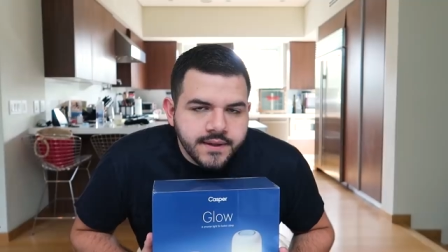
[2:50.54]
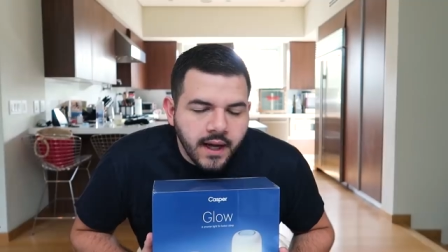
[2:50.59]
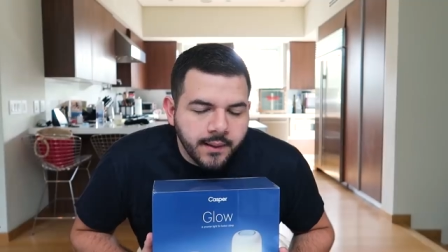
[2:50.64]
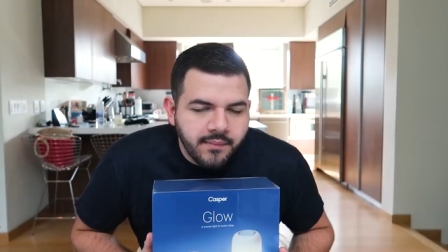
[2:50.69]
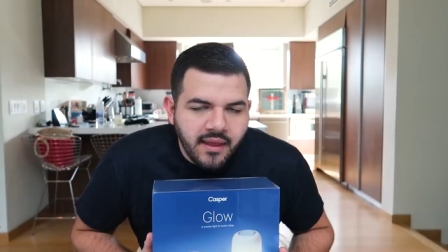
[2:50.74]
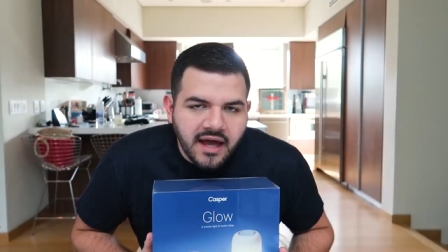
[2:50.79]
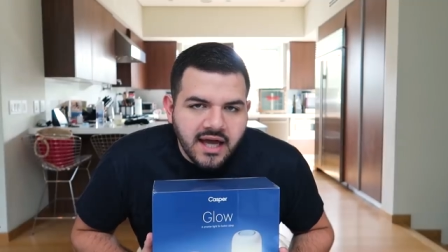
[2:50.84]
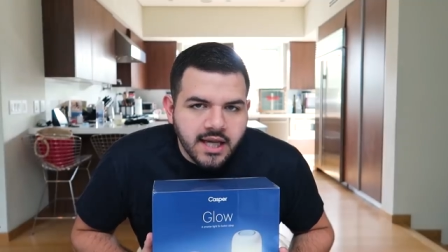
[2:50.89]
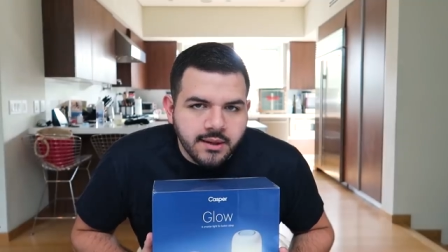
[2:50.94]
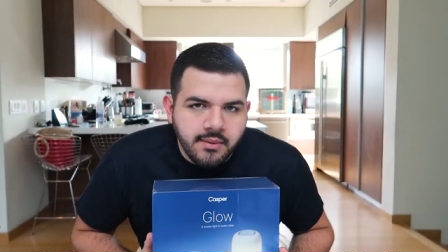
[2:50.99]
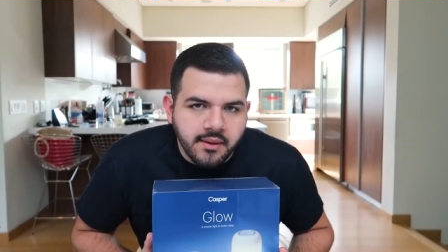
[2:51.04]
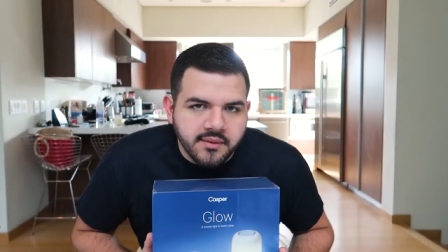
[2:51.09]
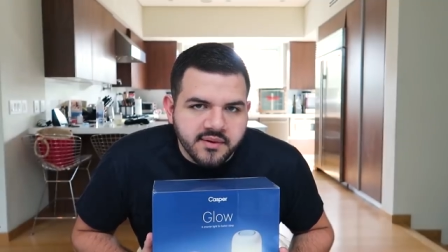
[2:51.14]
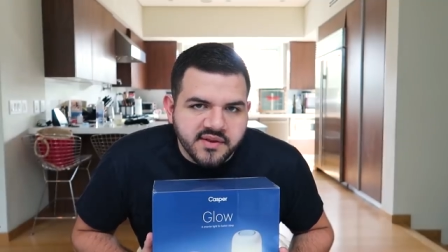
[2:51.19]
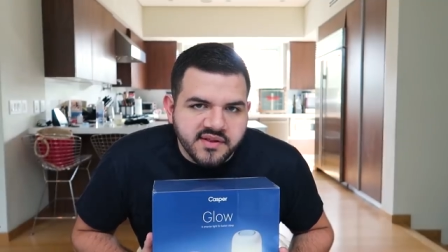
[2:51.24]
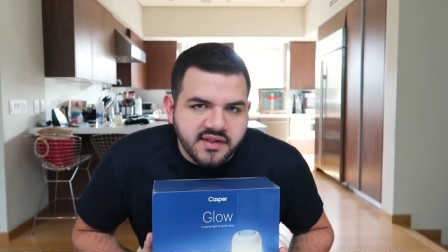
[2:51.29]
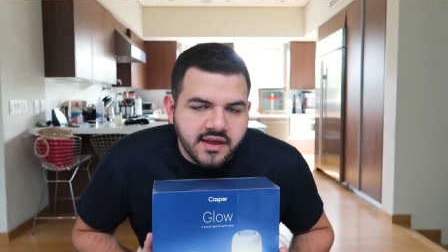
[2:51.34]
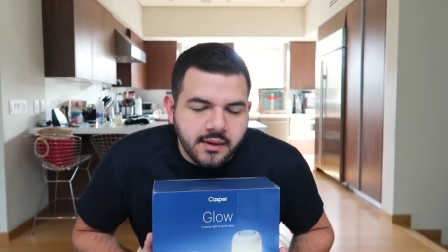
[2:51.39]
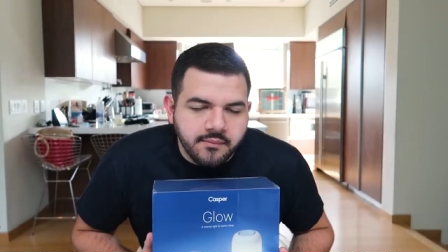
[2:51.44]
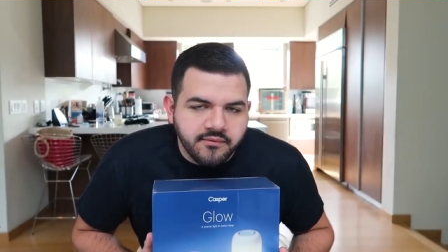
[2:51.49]
I'm not gonna be able
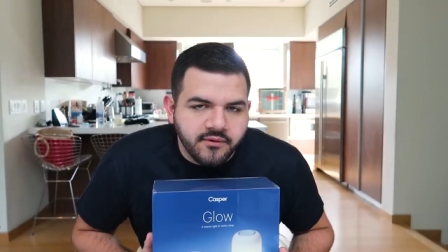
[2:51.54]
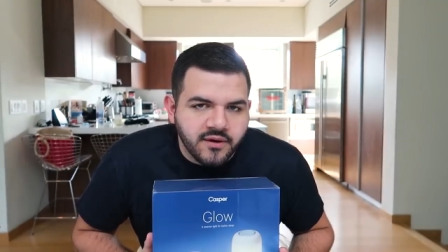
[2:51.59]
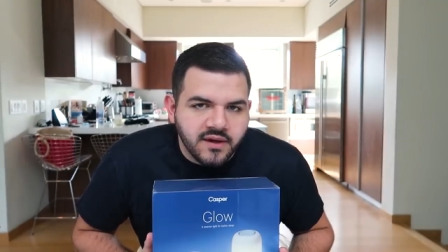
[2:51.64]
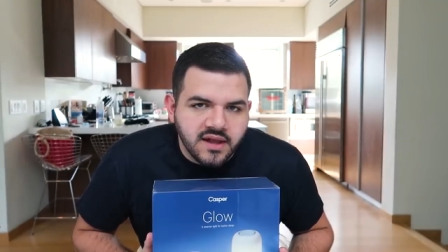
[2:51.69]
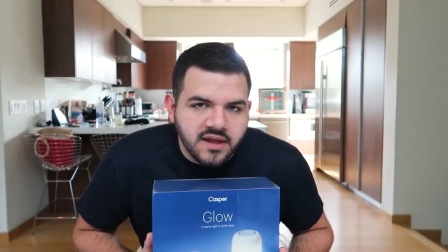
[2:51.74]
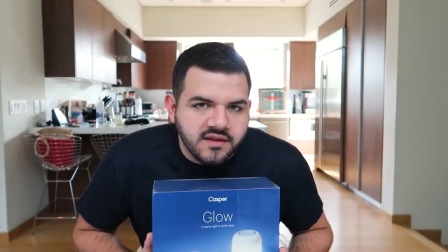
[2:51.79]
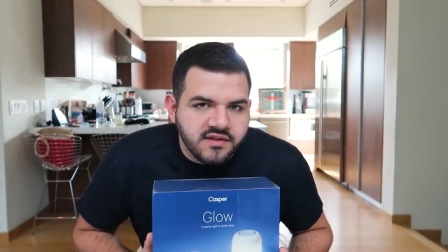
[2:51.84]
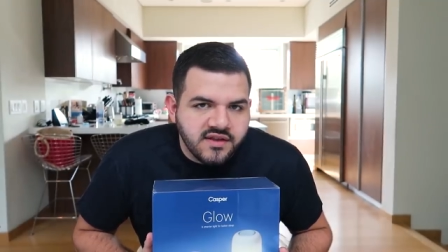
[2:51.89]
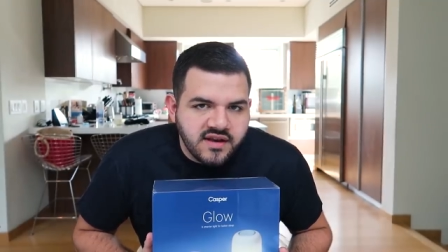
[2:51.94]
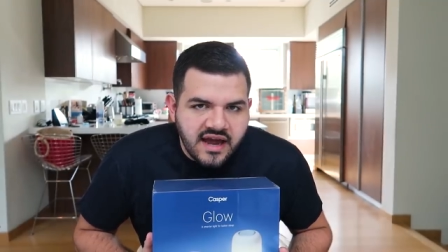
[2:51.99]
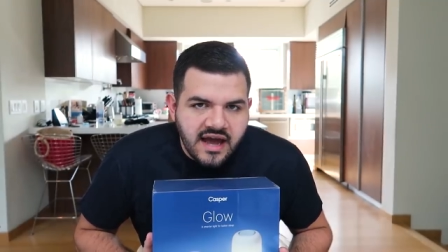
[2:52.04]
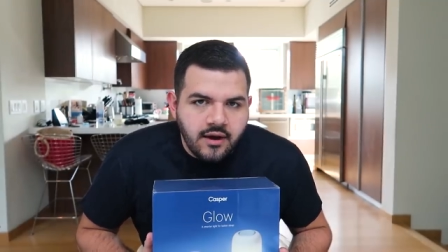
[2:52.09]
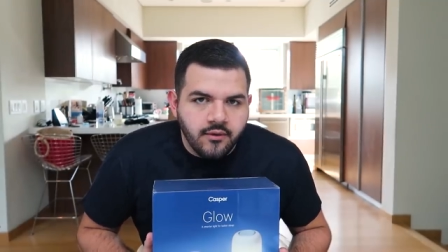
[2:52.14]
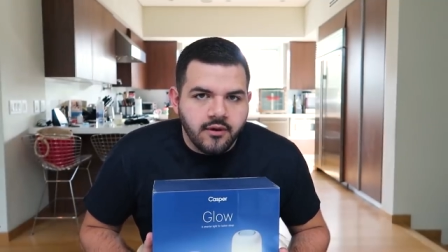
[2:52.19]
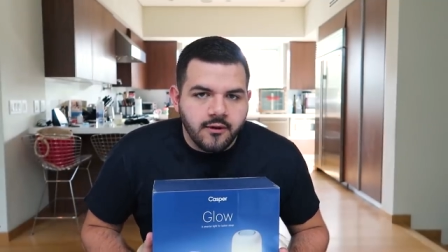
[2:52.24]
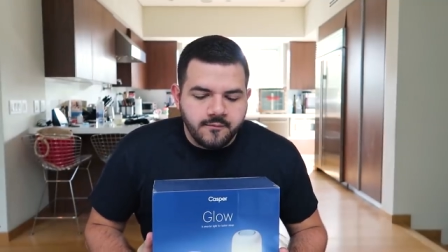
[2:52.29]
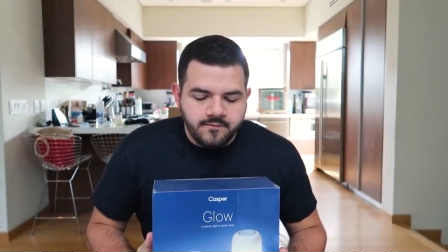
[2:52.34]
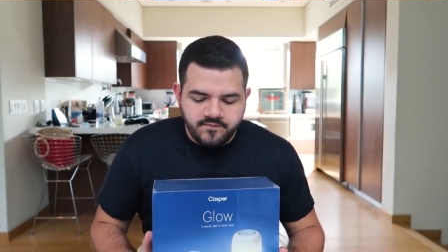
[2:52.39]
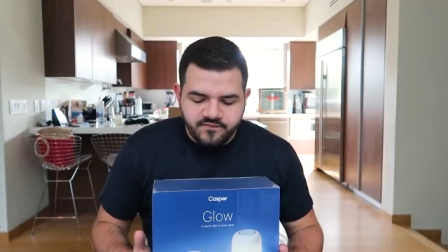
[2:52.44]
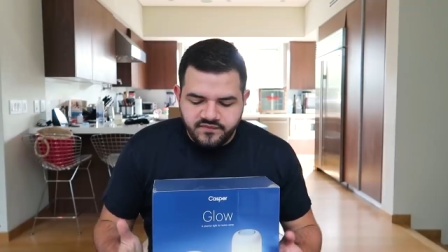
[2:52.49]
to sleep for at least an
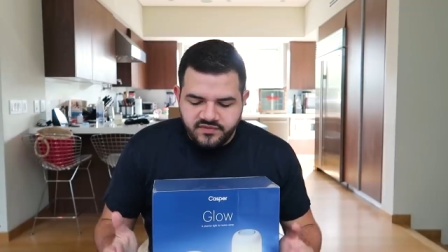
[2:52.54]
hour.